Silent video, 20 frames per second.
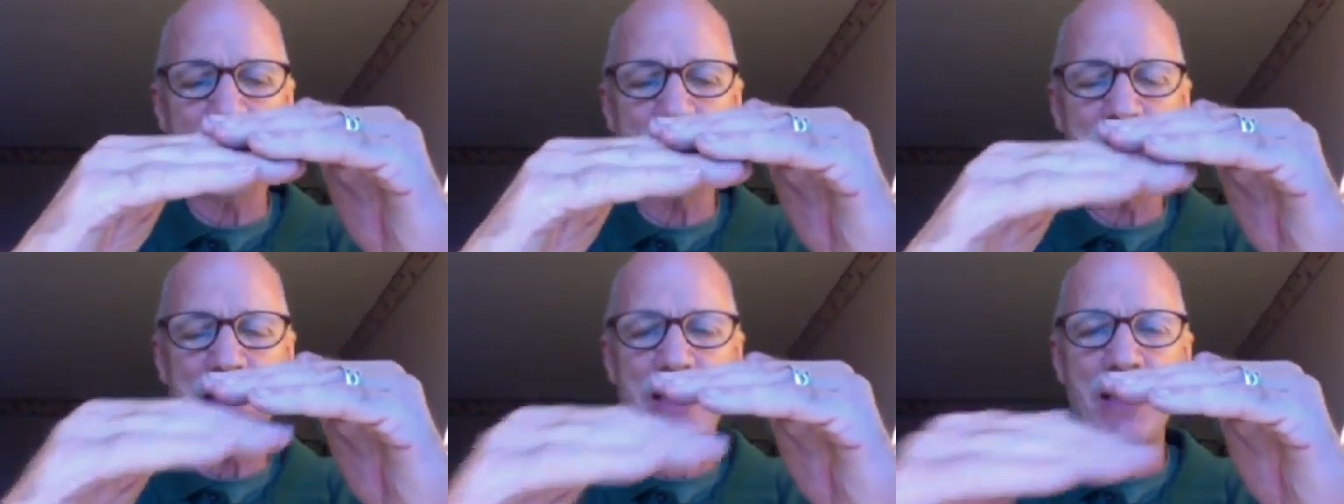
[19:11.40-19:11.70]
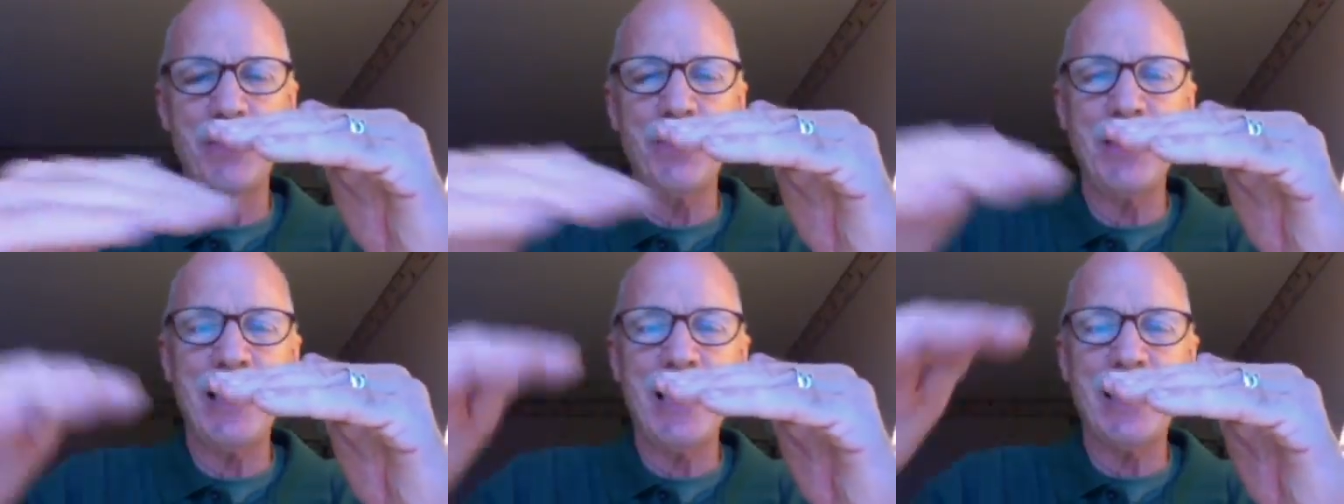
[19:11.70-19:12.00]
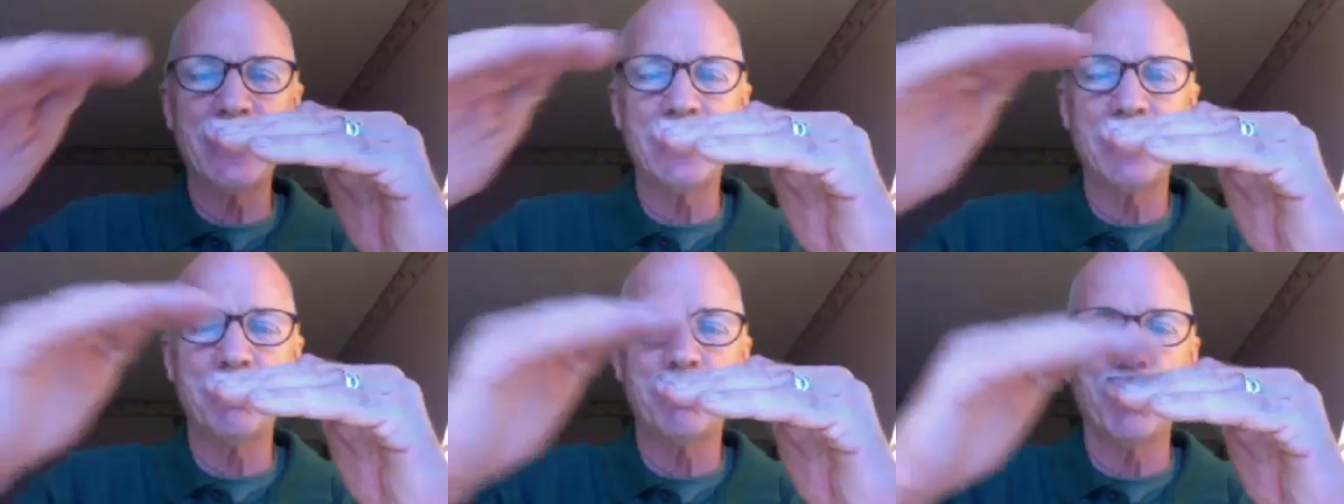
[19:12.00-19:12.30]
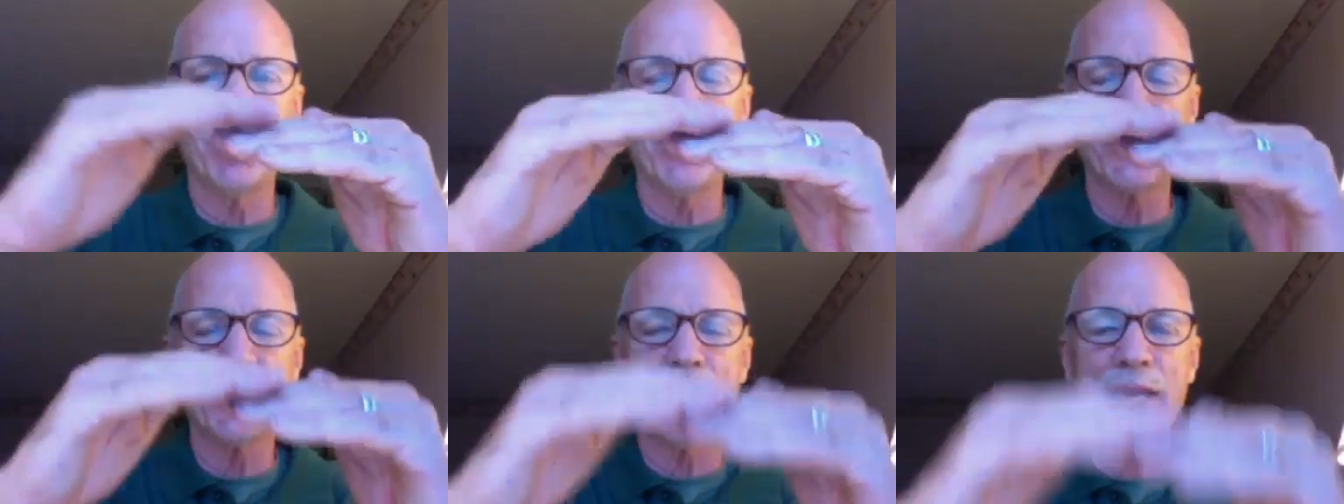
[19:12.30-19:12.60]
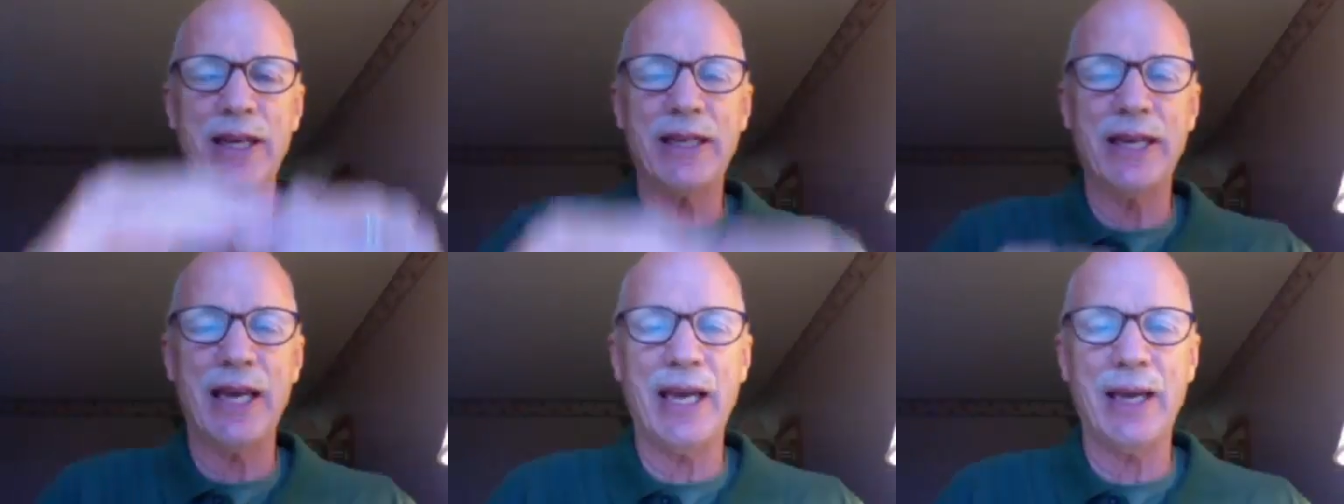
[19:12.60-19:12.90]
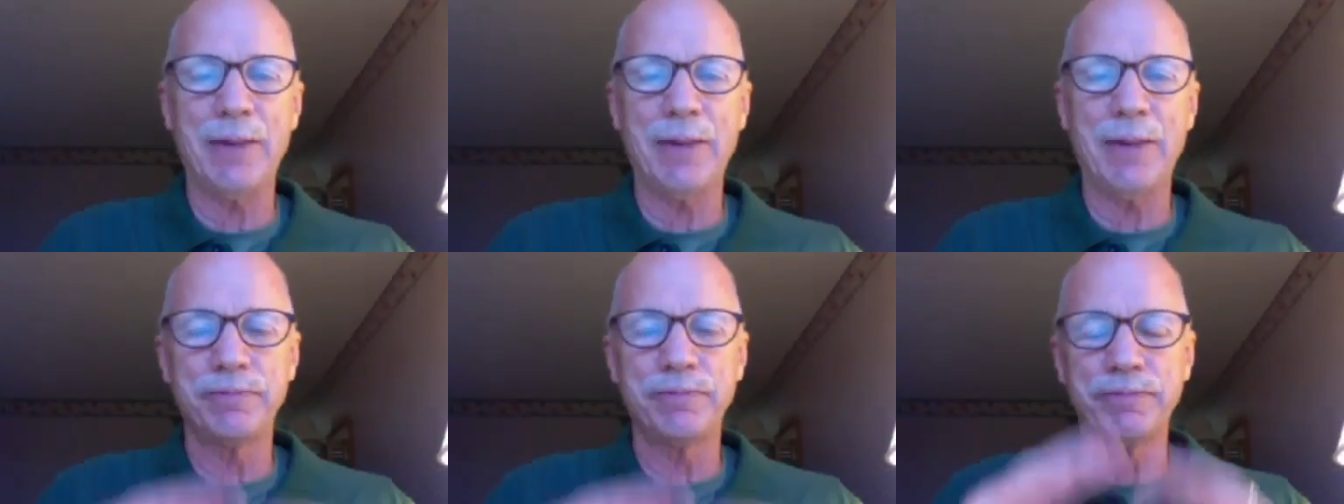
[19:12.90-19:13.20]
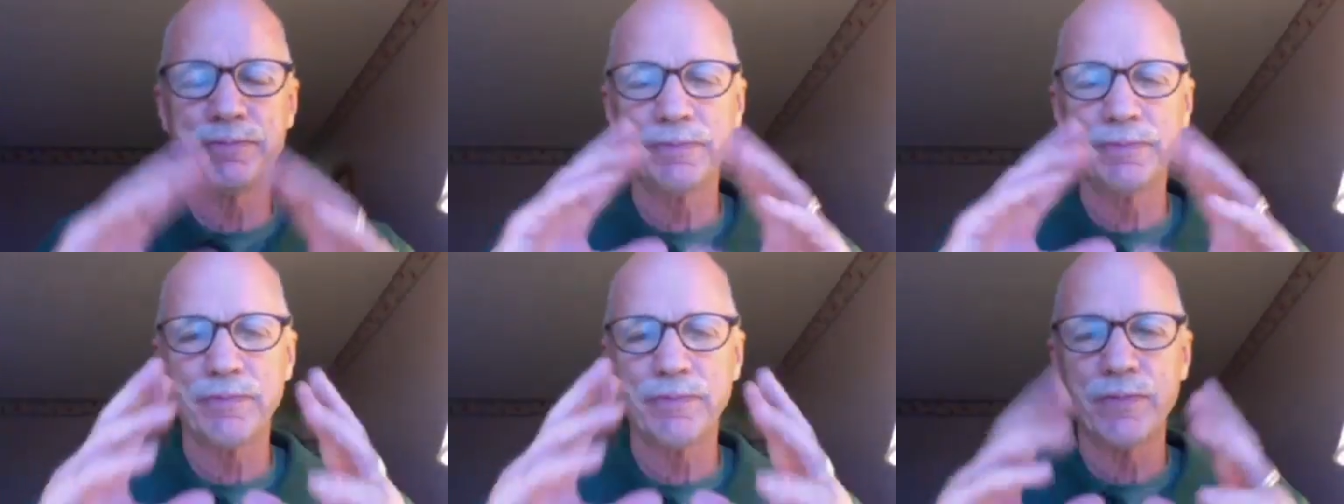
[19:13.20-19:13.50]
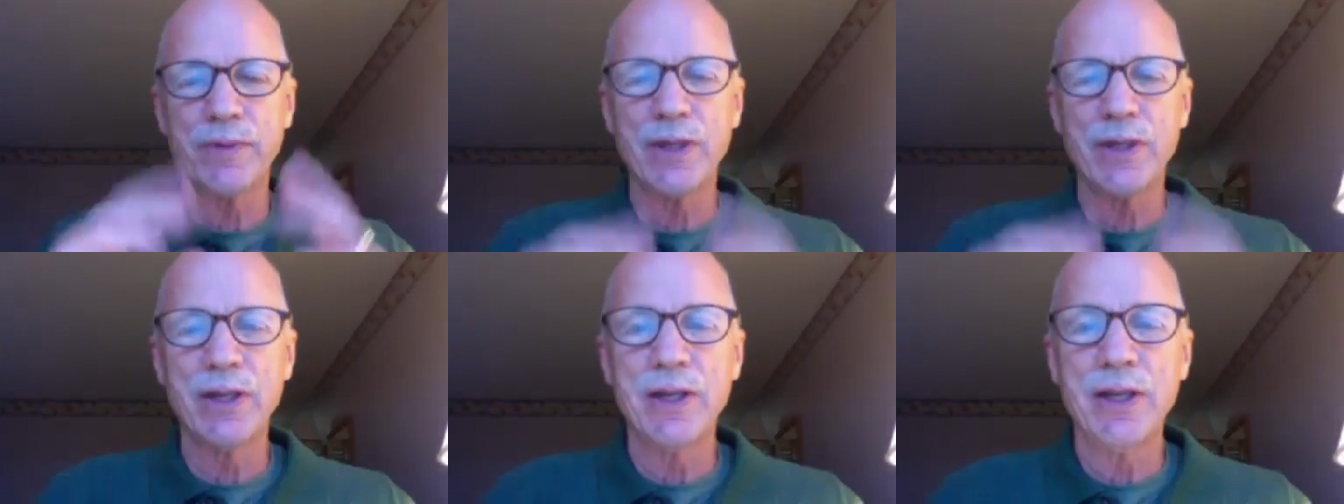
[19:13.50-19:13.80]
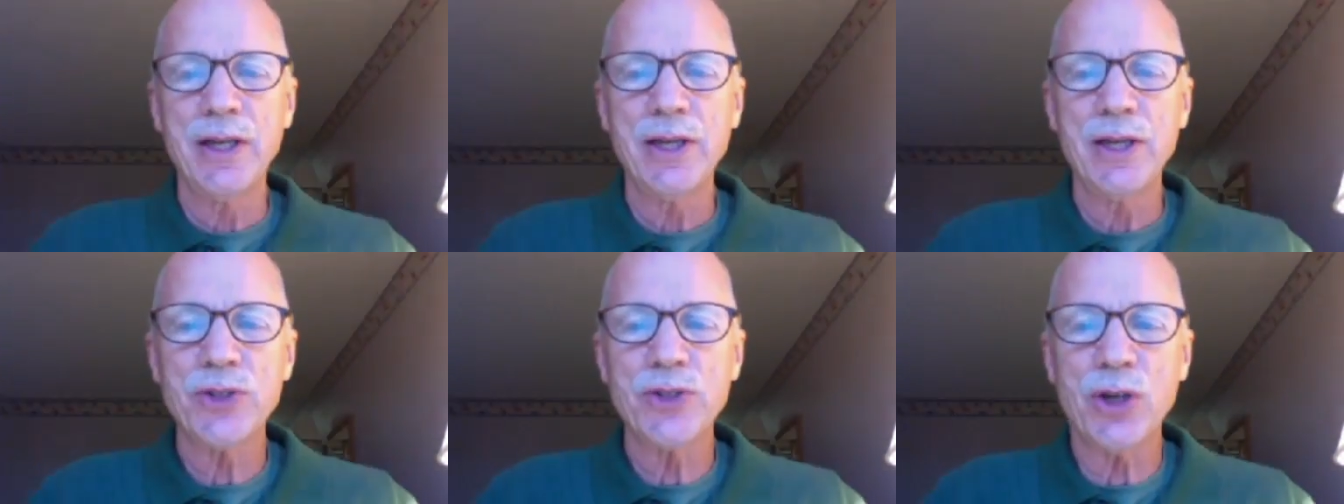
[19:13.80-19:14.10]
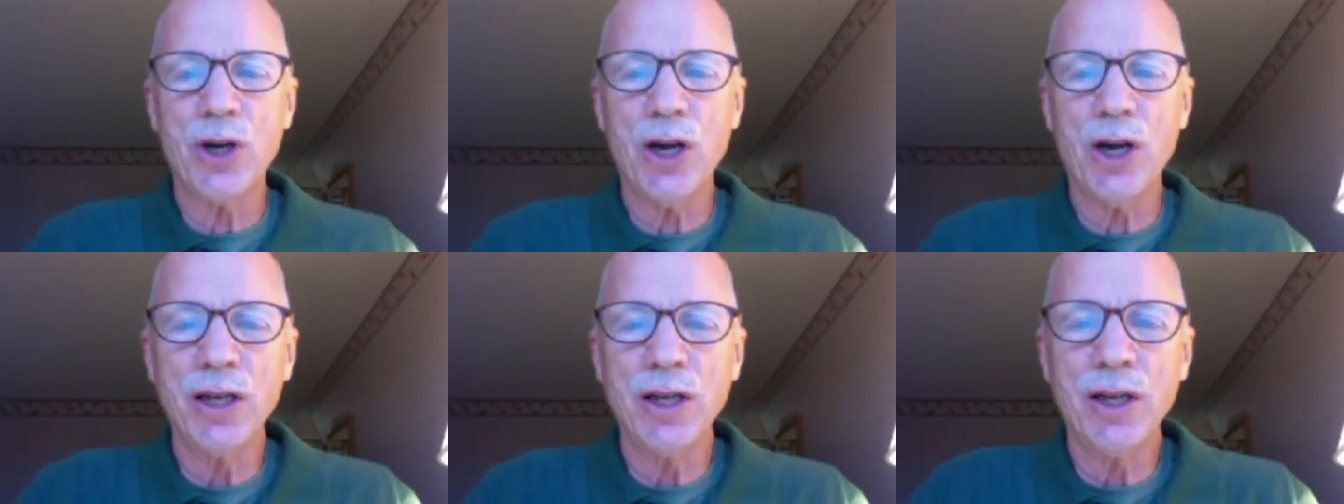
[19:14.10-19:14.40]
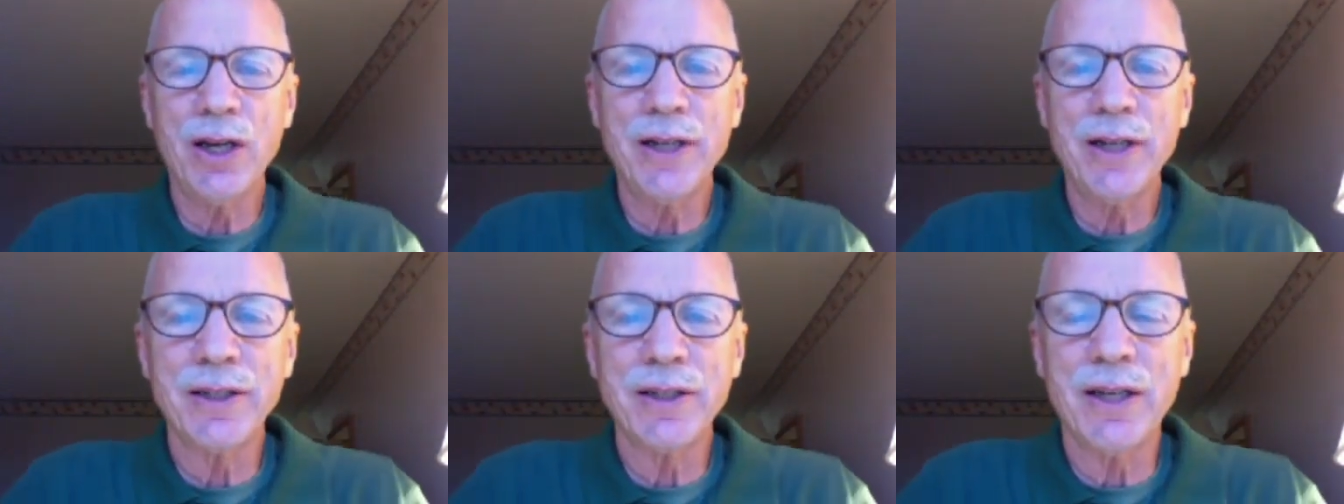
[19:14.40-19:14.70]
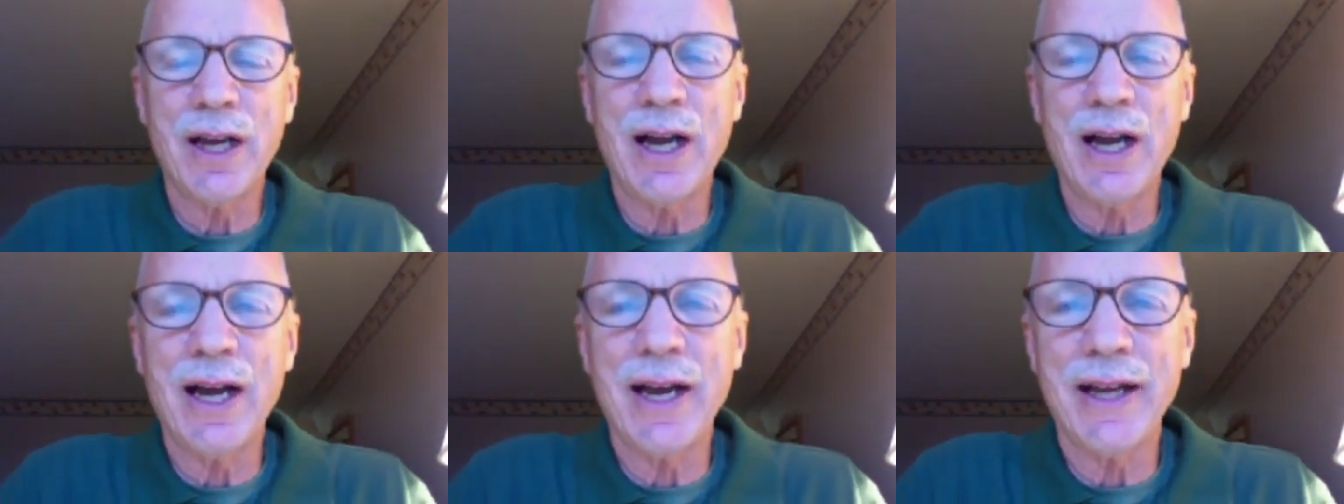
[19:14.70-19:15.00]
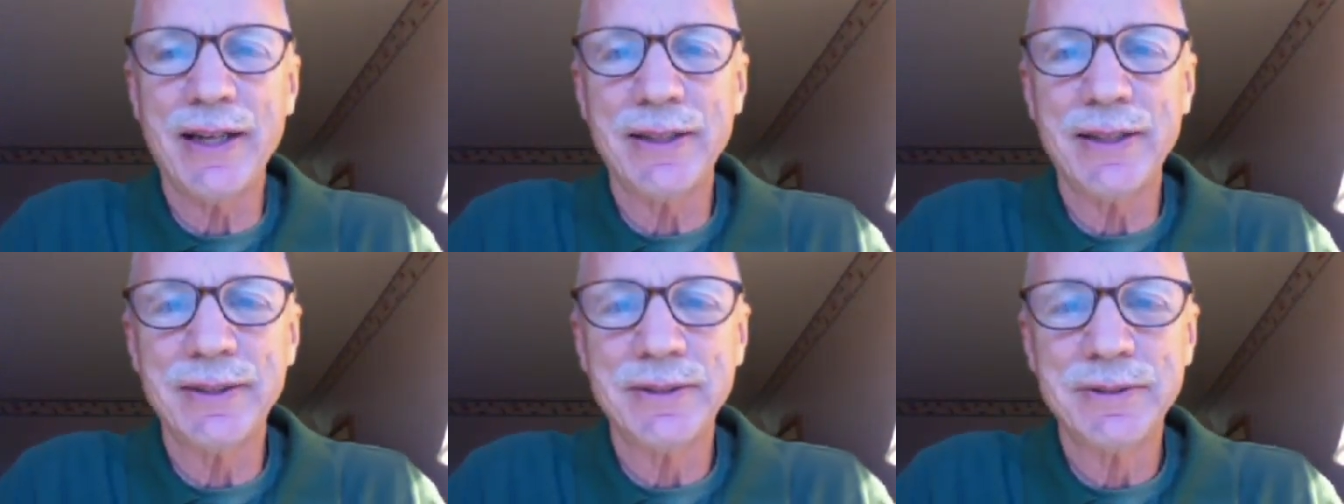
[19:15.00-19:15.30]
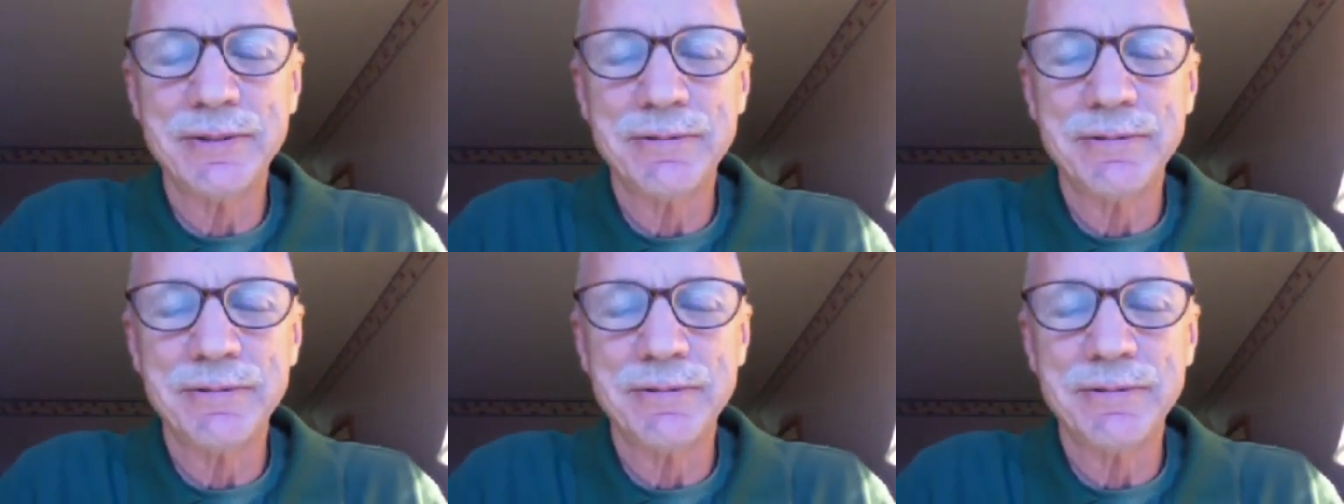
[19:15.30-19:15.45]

Then we add the bullseye game. It's all online.